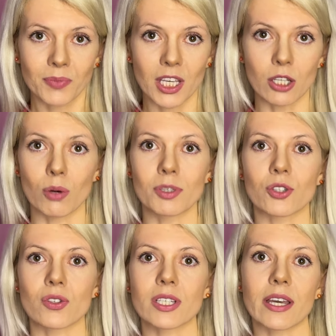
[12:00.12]

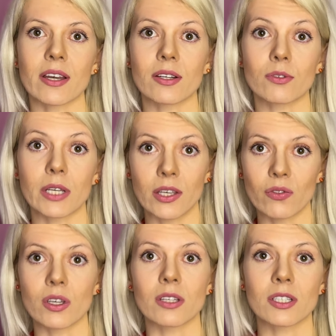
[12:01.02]
kilometers in
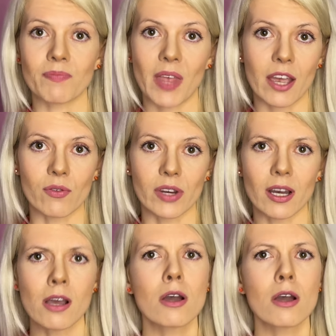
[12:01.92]
this area.